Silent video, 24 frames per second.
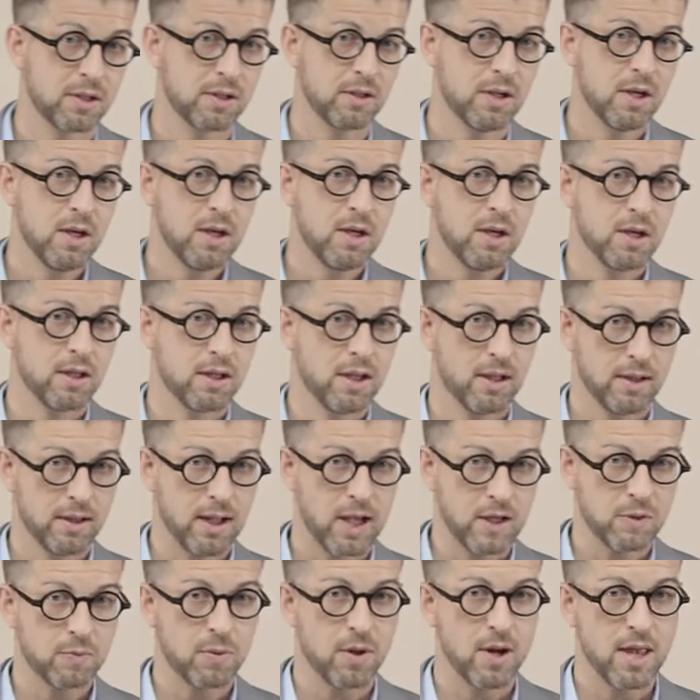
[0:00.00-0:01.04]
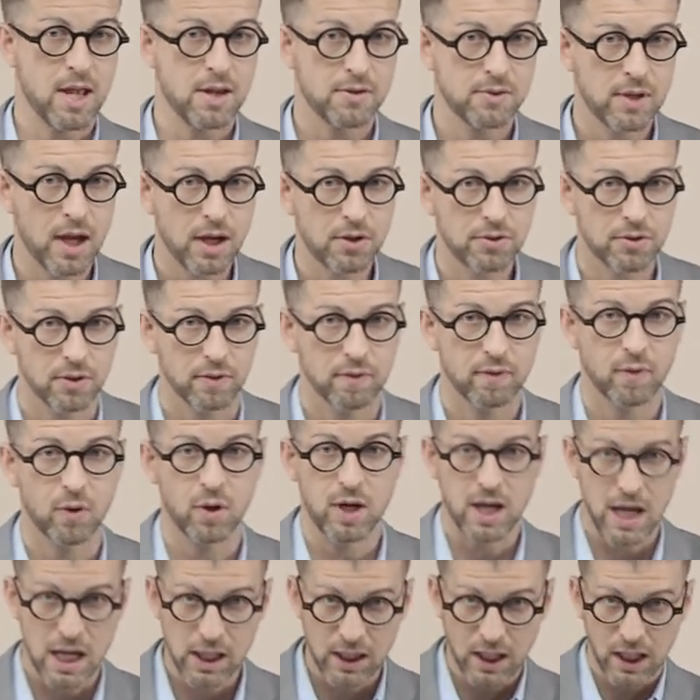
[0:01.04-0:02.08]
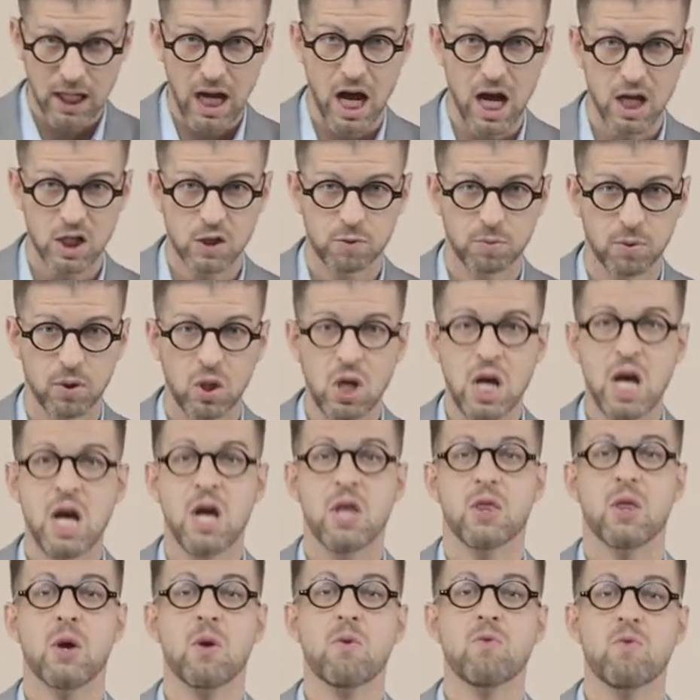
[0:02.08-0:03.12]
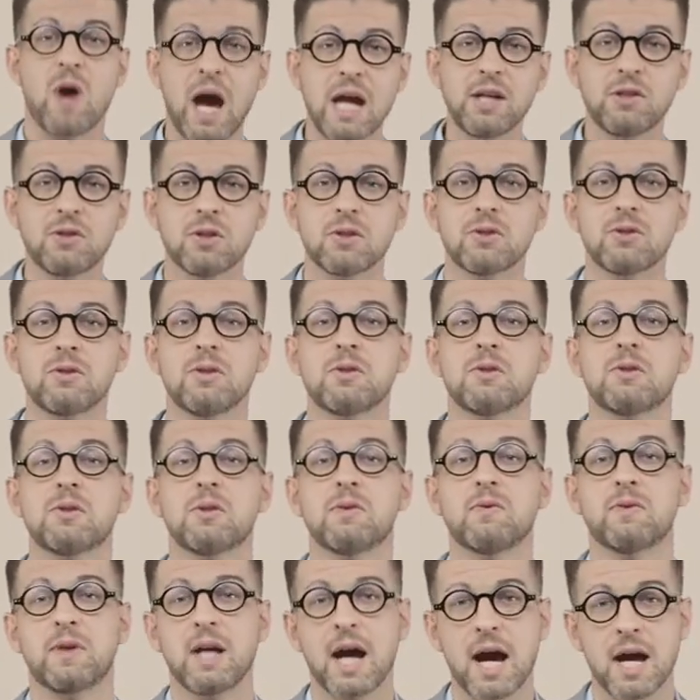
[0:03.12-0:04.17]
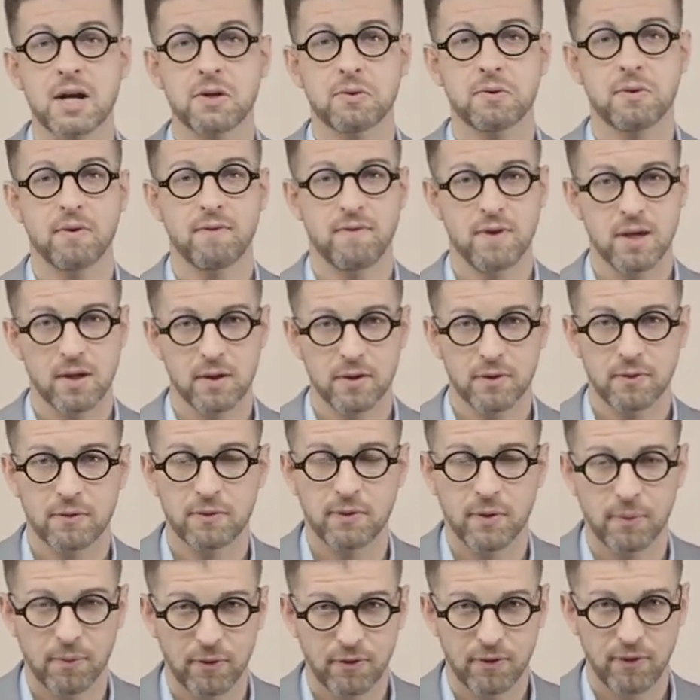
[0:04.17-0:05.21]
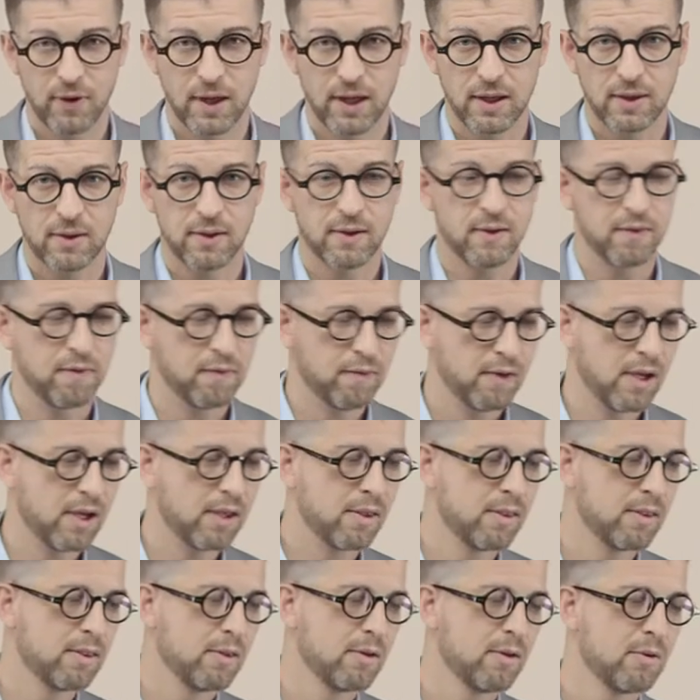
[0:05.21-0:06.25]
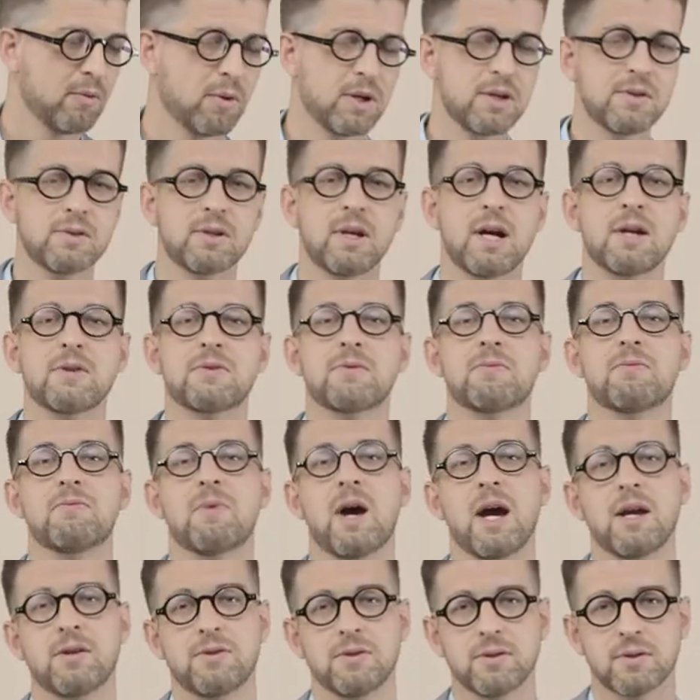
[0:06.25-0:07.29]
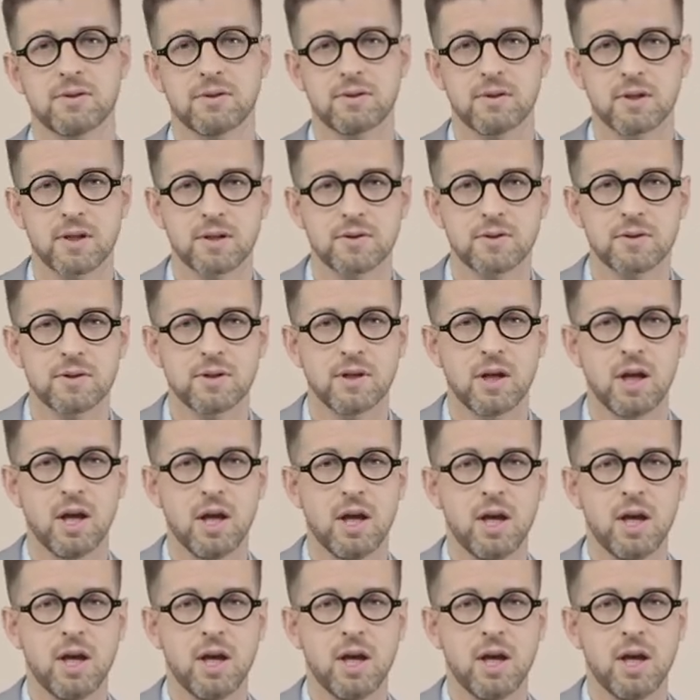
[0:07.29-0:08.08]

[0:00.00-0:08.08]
in, in the last part of that section, For in the gospel, the righteousness of God is revealed from faith to faith. What is God's righteousness?